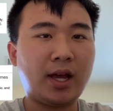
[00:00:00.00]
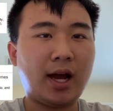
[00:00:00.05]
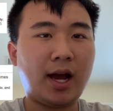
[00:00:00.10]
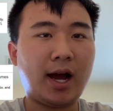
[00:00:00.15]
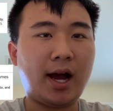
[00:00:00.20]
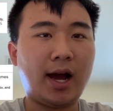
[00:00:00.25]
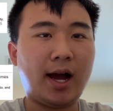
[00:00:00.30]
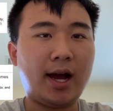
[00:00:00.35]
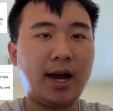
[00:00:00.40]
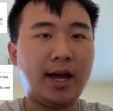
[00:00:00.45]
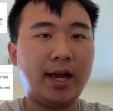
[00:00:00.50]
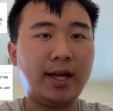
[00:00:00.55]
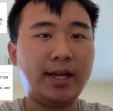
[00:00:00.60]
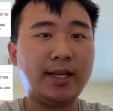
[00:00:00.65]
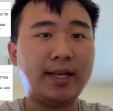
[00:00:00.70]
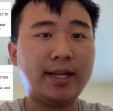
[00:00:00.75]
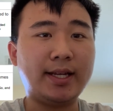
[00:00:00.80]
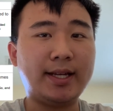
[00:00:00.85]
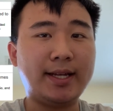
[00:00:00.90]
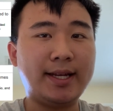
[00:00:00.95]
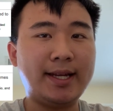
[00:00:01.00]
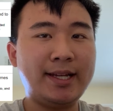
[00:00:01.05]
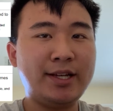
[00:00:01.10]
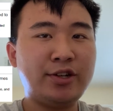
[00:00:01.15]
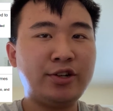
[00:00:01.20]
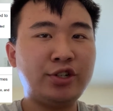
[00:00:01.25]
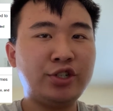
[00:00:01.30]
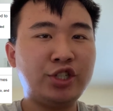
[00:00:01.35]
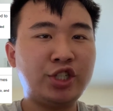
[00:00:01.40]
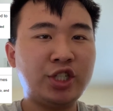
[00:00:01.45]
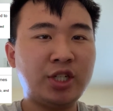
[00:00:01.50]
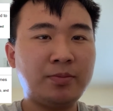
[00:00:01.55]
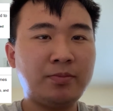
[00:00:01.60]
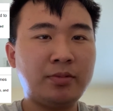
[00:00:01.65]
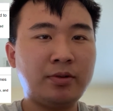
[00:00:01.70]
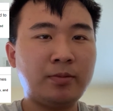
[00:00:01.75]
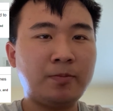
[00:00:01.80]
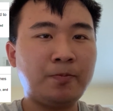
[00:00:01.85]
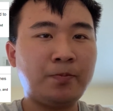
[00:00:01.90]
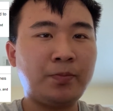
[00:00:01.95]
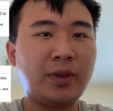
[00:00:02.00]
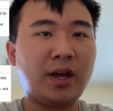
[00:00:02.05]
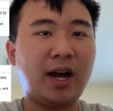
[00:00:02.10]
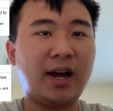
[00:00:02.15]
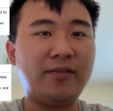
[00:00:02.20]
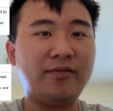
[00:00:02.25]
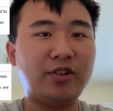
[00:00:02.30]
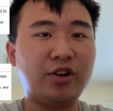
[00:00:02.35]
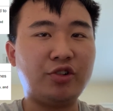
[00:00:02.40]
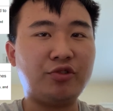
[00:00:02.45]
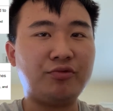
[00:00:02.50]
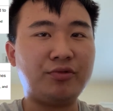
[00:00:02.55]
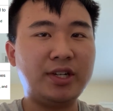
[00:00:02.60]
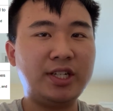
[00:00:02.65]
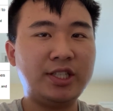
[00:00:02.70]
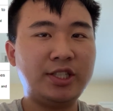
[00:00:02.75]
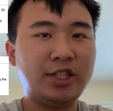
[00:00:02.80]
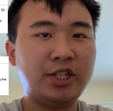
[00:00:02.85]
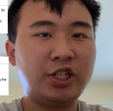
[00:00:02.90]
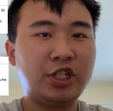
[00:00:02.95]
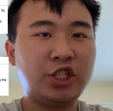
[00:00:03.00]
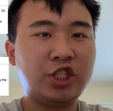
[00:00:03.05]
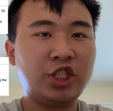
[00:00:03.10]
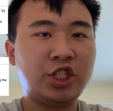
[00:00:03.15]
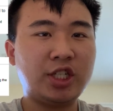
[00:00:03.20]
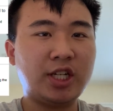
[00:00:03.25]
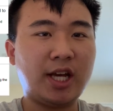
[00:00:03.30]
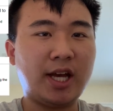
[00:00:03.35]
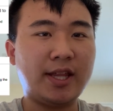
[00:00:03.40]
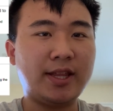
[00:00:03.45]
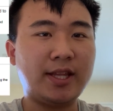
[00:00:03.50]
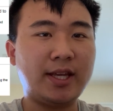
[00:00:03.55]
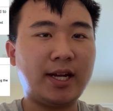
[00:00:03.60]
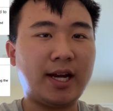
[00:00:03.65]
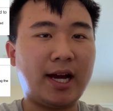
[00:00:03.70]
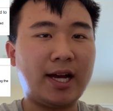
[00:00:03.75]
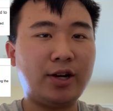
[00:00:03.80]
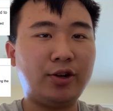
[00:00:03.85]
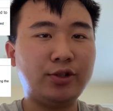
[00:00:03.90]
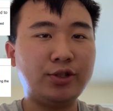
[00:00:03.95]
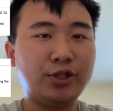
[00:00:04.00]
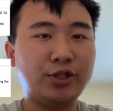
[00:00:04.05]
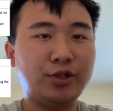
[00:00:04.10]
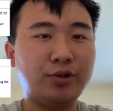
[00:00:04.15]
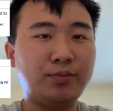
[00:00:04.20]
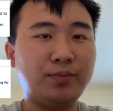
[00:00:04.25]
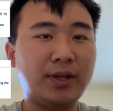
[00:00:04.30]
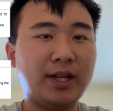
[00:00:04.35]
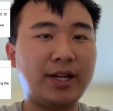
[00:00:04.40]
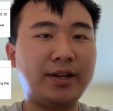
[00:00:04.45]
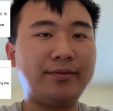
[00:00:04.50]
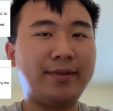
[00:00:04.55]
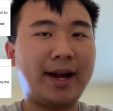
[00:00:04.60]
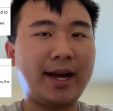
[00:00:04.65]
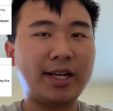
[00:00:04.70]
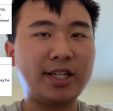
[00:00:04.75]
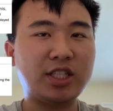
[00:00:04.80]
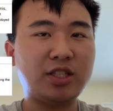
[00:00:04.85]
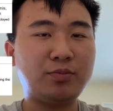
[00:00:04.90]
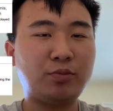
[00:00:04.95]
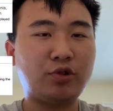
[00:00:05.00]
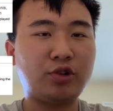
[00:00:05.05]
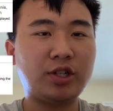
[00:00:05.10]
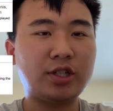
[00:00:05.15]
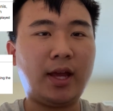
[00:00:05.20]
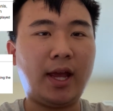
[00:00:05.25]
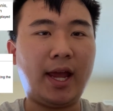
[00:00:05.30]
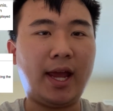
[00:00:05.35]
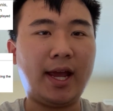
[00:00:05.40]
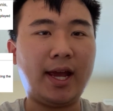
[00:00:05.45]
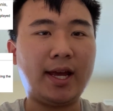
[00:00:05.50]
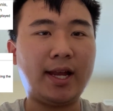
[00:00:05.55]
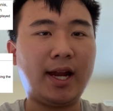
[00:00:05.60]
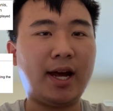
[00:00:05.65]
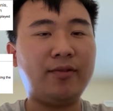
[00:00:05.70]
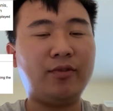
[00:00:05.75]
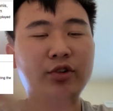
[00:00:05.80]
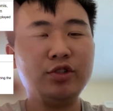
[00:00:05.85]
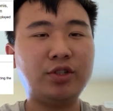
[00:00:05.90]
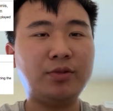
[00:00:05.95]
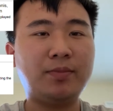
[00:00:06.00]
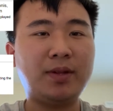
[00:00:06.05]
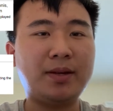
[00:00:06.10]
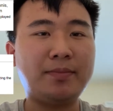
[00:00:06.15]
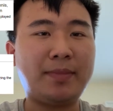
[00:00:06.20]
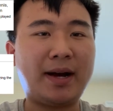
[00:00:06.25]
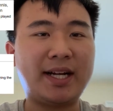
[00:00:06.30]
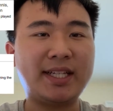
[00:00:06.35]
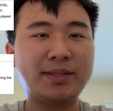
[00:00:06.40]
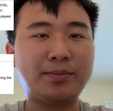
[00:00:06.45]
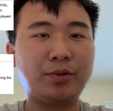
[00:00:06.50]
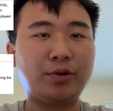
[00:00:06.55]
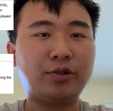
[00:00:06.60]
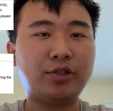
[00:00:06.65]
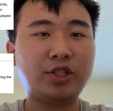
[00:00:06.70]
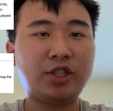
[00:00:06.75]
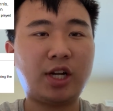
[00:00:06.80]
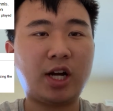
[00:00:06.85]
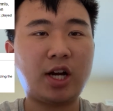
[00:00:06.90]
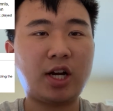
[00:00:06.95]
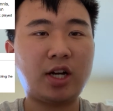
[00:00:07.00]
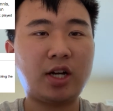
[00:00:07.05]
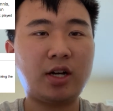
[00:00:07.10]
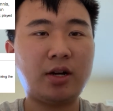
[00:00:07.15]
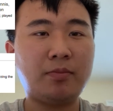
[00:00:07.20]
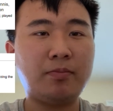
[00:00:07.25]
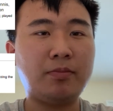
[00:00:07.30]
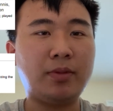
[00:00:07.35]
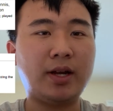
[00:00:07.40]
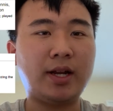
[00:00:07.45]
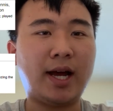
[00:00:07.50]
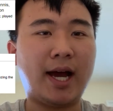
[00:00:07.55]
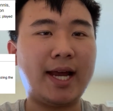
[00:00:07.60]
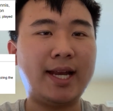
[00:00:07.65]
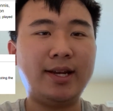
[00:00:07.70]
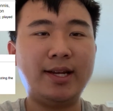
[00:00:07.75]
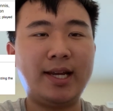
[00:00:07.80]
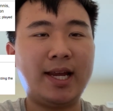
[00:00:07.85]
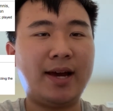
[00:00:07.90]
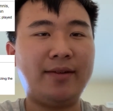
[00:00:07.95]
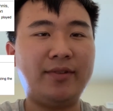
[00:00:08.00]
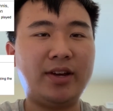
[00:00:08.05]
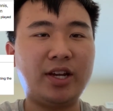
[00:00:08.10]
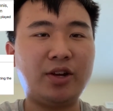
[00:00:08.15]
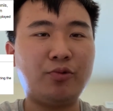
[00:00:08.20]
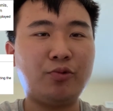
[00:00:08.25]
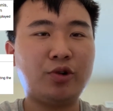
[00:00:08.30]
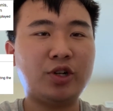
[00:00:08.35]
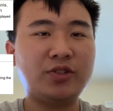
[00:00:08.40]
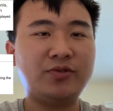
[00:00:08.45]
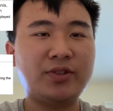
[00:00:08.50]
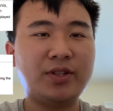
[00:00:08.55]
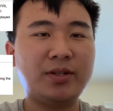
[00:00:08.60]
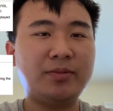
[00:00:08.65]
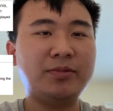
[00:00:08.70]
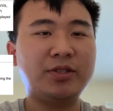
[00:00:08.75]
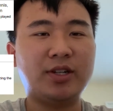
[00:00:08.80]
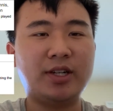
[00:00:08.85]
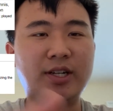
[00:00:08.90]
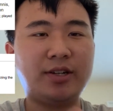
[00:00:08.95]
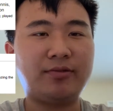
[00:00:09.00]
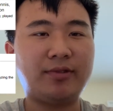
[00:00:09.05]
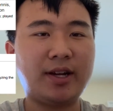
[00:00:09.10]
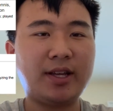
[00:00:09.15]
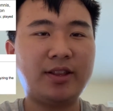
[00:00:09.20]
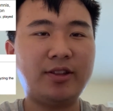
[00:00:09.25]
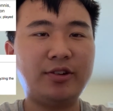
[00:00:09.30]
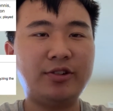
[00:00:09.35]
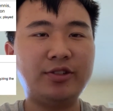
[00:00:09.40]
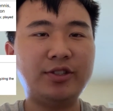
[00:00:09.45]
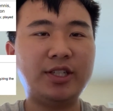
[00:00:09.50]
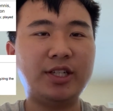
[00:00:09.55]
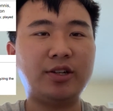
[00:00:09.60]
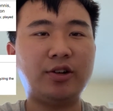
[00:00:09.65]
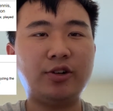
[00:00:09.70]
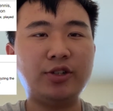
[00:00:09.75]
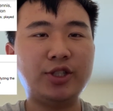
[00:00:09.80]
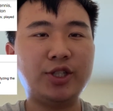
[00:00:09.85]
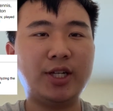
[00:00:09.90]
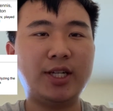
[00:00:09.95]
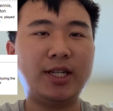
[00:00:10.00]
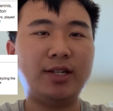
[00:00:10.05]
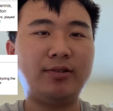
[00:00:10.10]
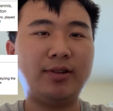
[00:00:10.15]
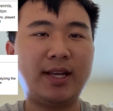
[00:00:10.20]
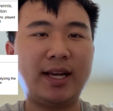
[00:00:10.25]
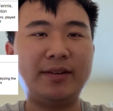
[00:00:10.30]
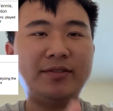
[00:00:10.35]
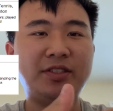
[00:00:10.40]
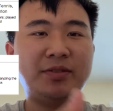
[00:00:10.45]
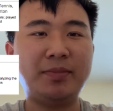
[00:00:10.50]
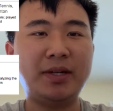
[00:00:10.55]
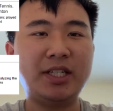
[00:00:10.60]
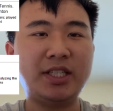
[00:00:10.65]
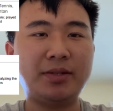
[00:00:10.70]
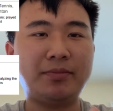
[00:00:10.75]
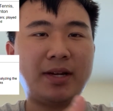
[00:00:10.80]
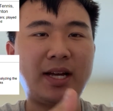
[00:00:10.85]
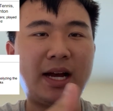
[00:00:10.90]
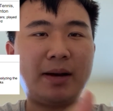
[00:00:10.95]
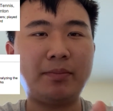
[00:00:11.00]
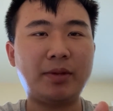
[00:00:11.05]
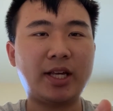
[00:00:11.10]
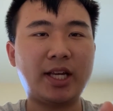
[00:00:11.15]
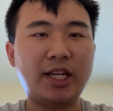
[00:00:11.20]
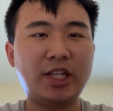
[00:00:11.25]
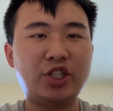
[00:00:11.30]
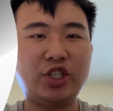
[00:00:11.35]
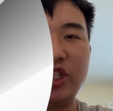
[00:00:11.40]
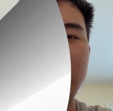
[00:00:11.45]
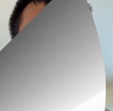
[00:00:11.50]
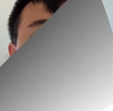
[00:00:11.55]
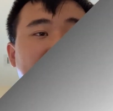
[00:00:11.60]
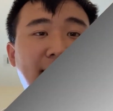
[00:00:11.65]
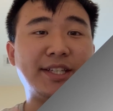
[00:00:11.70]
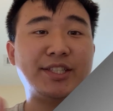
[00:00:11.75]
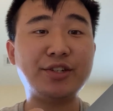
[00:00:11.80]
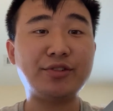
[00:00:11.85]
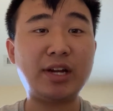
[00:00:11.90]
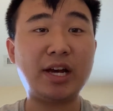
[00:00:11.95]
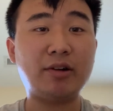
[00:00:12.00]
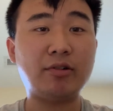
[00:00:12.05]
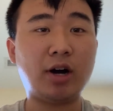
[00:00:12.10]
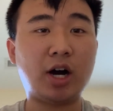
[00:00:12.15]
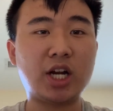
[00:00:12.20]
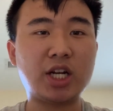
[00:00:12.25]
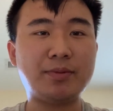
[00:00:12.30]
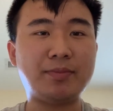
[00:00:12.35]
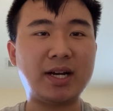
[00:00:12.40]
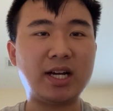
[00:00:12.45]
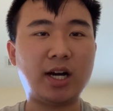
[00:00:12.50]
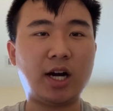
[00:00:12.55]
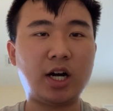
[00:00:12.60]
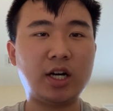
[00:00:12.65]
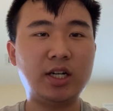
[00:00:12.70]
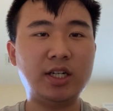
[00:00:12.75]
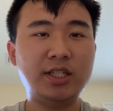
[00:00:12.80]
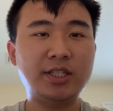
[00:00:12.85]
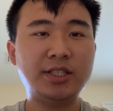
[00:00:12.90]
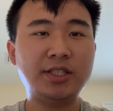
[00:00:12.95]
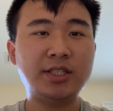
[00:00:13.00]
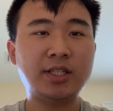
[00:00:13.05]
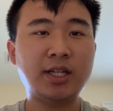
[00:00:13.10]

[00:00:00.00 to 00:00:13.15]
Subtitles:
I did an internship, I've done research, and then I also played racket sports, and I've also played basketball and soccer, but I didn't have any awards for them, so I didn't write those, and also I didn't really have space on my application. And so now onto my honors.